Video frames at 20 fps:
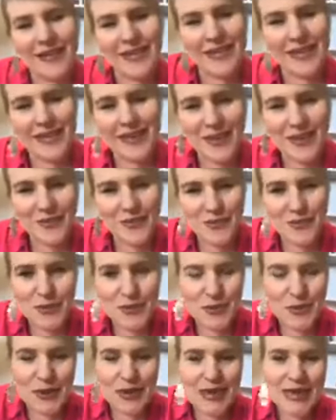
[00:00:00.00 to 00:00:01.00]
thank you for
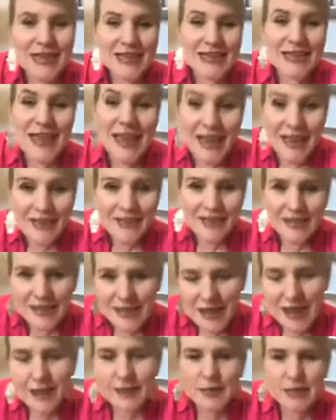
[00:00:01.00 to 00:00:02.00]
taking the
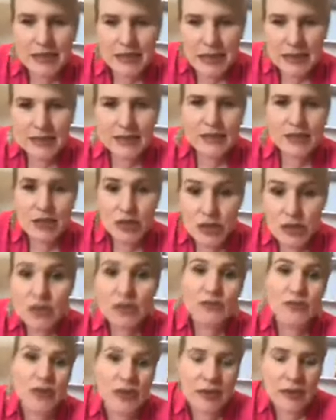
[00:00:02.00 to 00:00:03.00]
time to get this
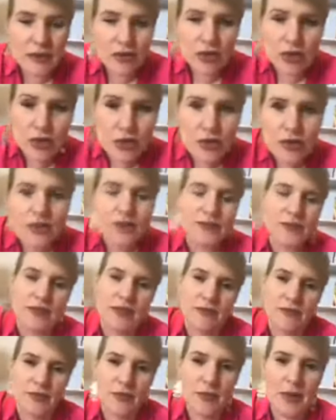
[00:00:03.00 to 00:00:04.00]
useful
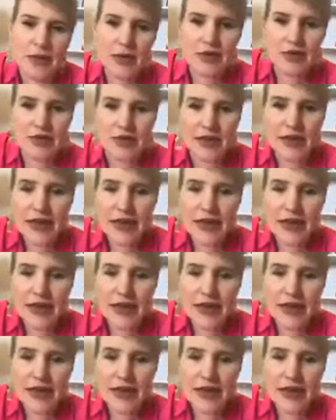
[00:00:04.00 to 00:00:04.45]
information.